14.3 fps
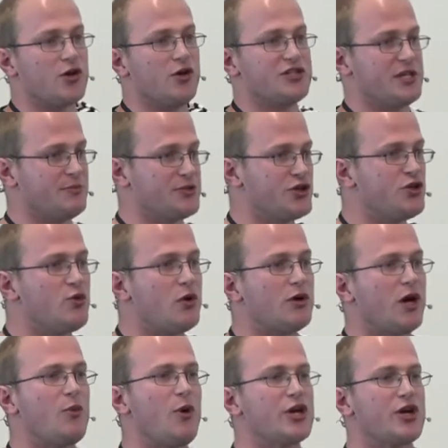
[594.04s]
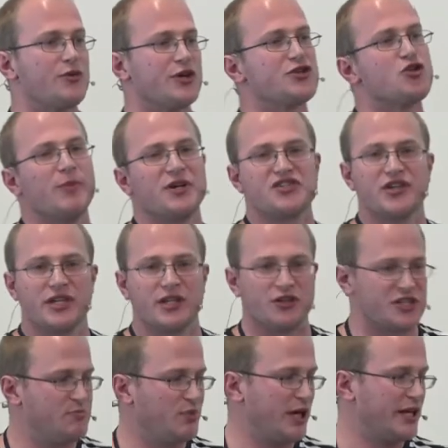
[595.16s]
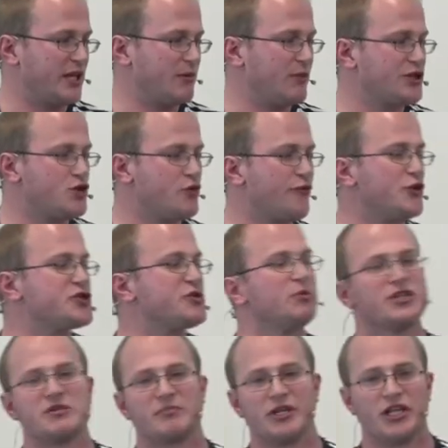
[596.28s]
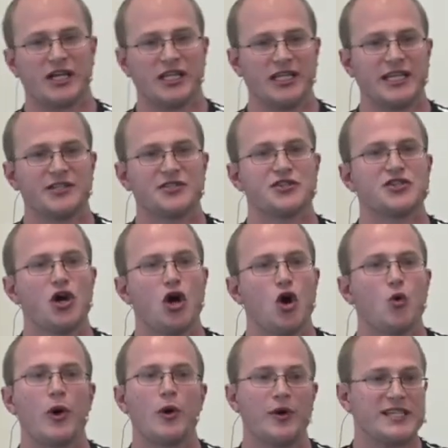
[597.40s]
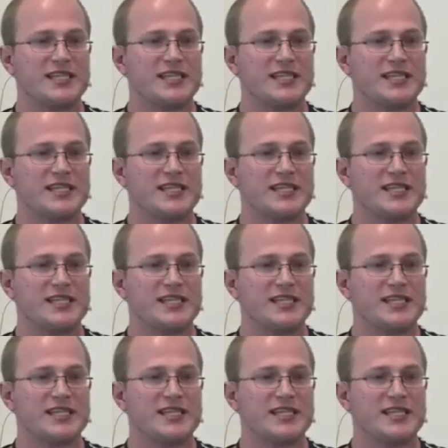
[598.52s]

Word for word: concepts too. I, won't go into too much detail explaining them. A traversable is a bit like a lens where we are